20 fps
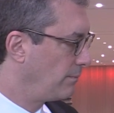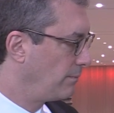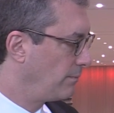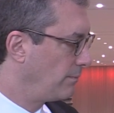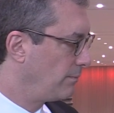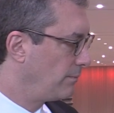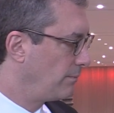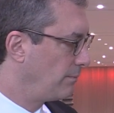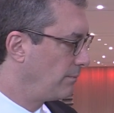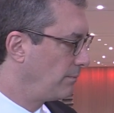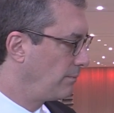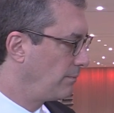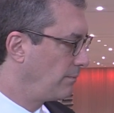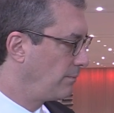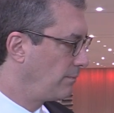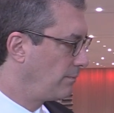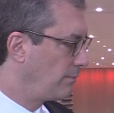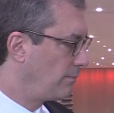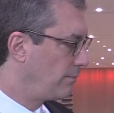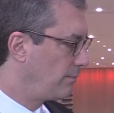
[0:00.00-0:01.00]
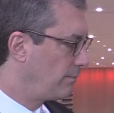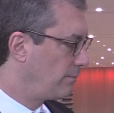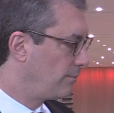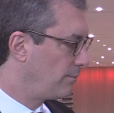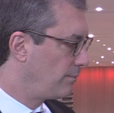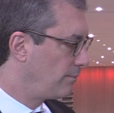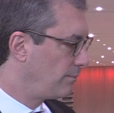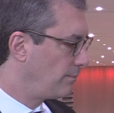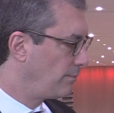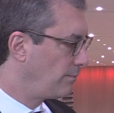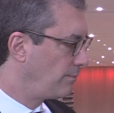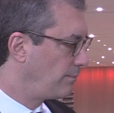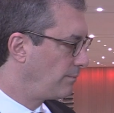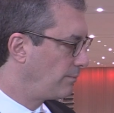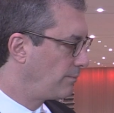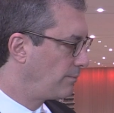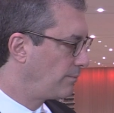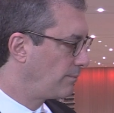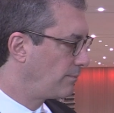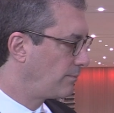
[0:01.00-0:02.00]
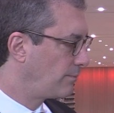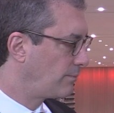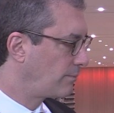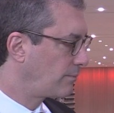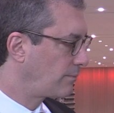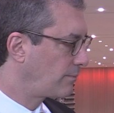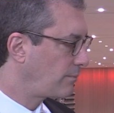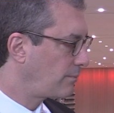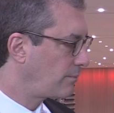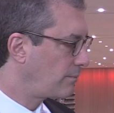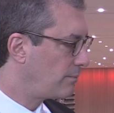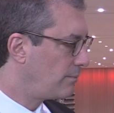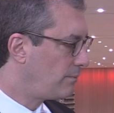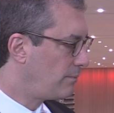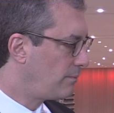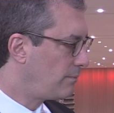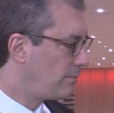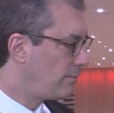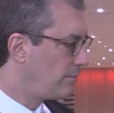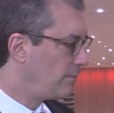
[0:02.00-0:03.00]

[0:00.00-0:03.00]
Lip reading: The person shown says nothing.